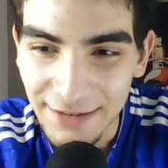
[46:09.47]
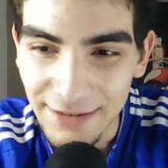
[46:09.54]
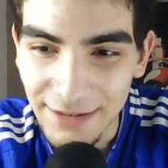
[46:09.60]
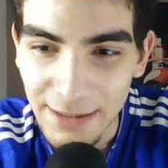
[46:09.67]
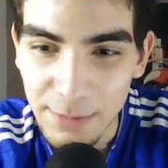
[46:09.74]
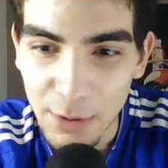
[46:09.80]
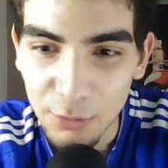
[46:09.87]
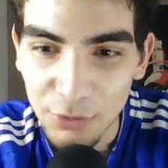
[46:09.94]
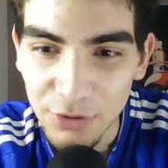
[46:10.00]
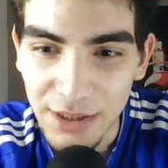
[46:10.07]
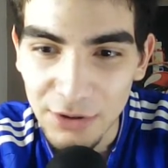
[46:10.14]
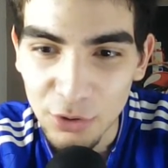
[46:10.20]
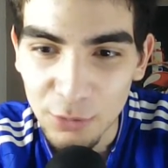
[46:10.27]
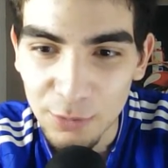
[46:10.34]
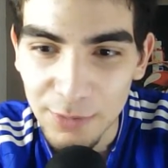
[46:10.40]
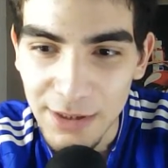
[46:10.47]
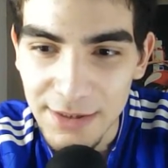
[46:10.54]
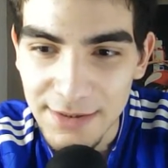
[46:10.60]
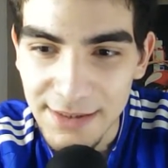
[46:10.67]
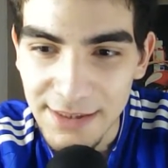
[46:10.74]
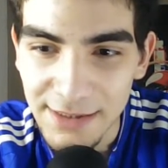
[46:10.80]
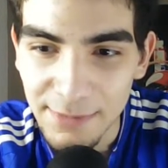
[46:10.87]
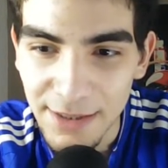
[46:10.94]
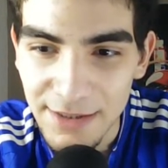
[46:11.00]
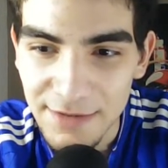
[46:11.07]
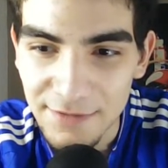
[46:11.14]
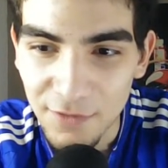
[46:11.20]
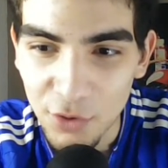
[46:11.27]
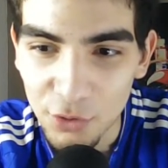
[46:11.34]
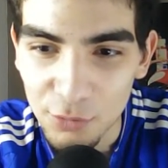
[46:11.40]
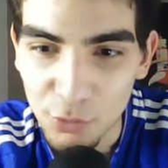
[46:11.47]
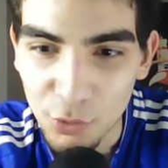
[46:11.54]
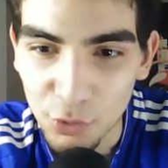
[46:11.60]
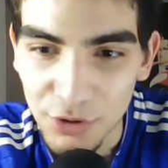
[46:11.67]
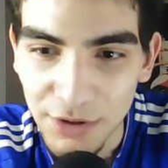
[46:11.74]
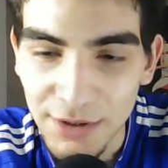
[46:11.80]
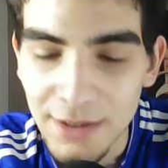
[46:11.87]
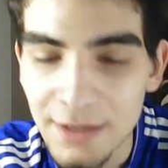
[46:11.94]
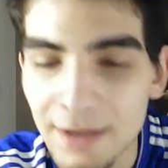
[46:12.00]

Yeah, but would that not be his teammates' fault more than?